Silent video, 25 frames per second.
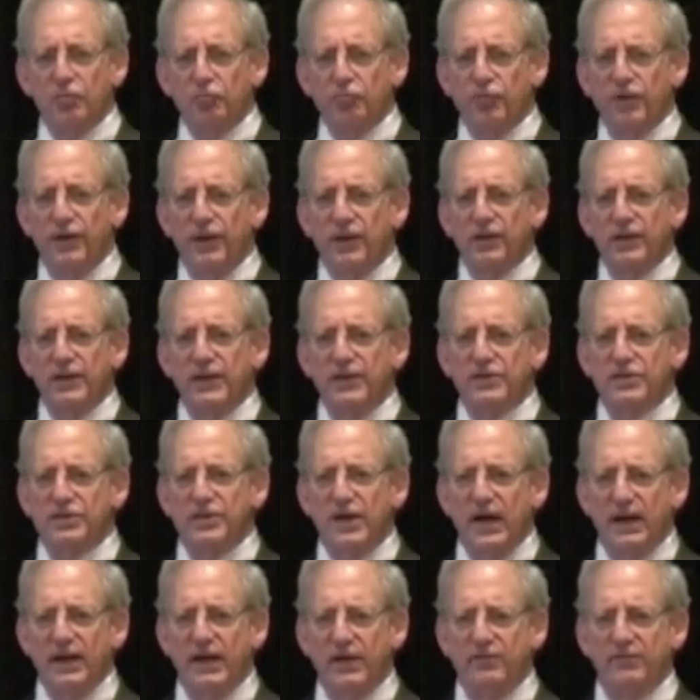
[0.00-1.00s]
really is
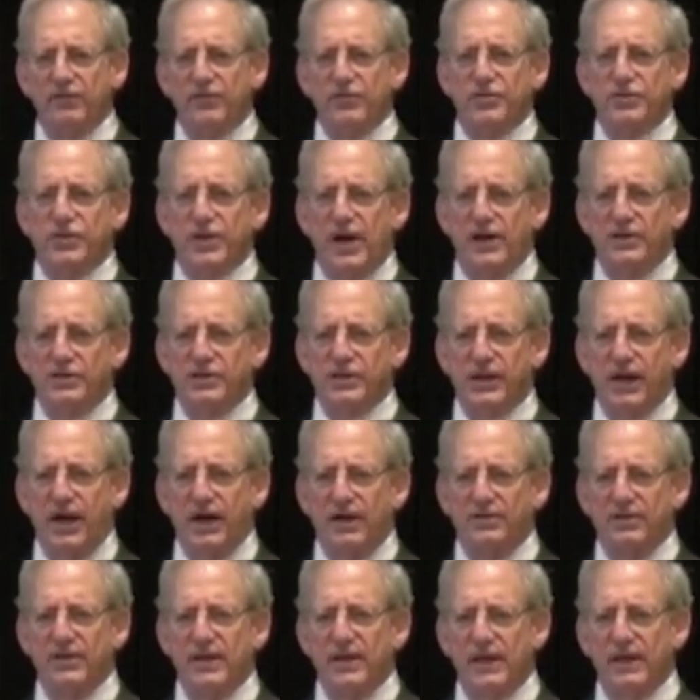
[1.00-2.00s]
not emphasizing,
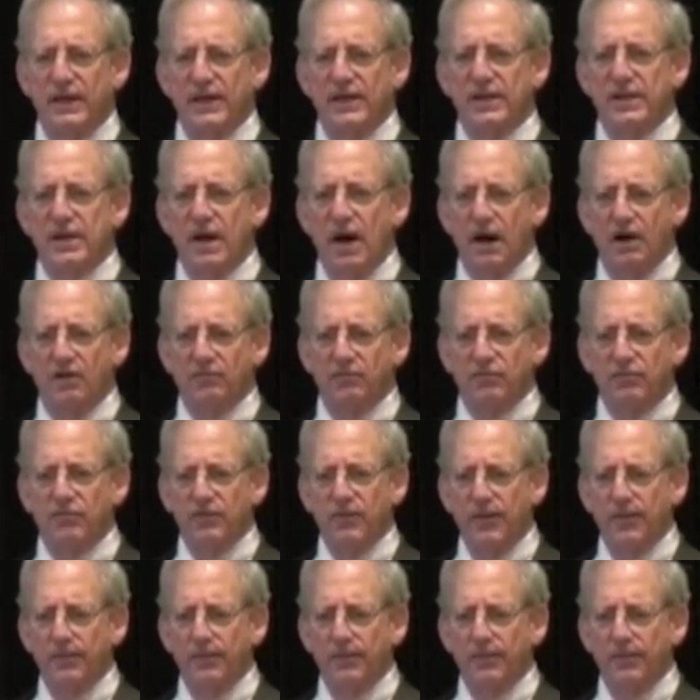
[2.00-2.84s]
I think, enough.